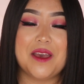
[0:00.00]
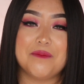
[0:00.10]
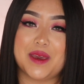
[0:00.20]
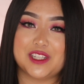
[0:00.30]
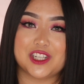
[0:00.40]

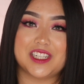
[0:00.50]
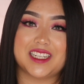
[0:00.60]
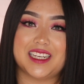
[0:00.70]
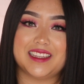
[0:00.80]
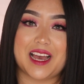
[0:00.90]
Make sure to
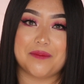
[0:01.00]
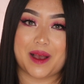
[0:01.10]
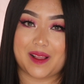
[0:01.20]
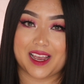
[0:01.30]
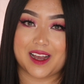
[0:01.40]
click that
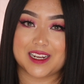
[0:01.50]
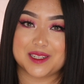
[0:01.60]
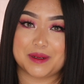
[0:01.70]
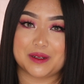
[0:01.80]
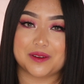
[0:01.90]
bell icon to
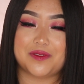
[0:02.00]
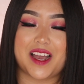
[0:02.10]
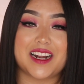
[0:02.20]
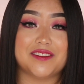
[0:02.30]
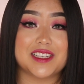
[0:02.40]
be
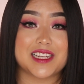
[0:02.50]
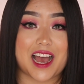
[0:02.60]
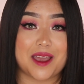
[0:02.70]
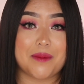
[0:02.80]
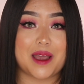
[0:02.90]
notified every
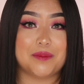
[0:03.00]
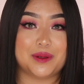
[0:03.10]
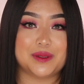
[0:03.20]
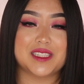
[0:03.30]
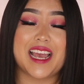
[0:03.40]
time I
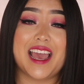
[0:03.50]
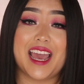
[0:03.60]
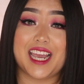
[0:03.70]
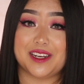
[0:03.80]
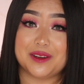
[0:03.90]
post
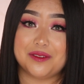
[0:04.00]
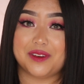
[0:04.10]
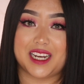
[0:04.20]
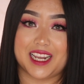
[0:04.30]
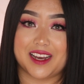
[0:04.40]
a new
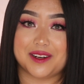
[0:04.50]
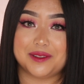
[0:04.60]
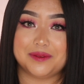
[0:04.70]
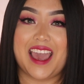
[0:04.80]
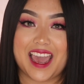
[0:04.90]

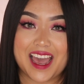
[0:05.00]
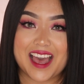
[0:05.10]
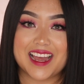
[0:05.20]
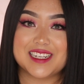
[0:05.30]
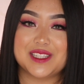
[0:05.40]
video.
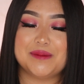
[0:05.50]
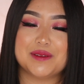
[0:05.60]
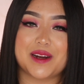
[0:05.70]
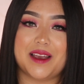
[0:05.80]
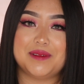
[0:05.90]
And
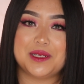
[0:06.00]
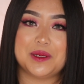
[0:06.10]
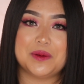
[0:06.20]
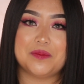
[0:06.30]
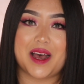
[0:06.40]
subscribe
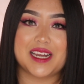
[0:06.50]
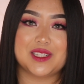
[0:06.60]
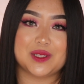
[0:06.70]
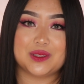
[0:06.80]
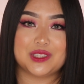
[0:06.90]
to my
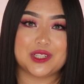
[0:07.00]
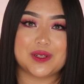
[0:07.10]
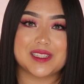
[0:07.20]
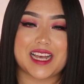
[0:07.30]
socials.